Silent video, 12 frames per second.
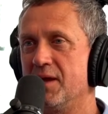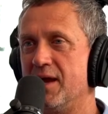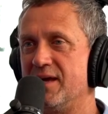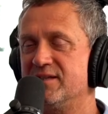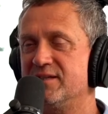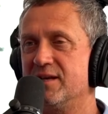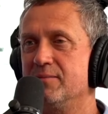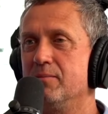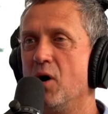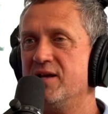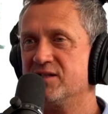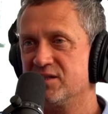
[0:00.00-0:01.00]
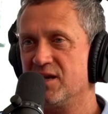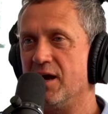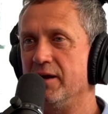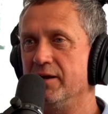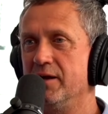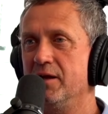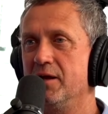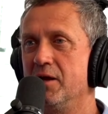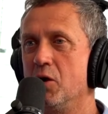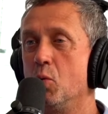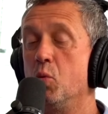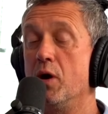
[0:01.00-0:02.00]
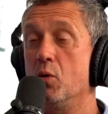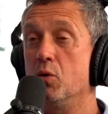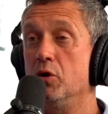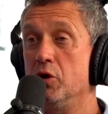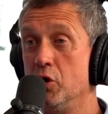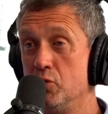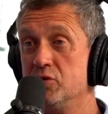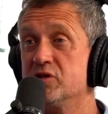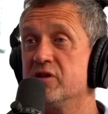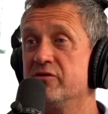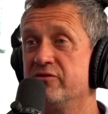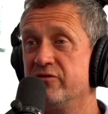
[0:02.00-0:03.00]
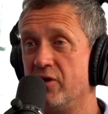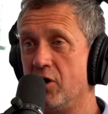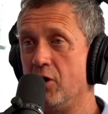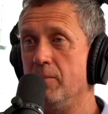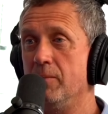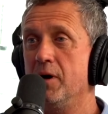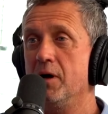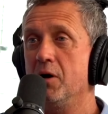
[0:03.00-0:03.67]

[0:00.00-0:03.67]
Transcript: He said, "My son will lose the farm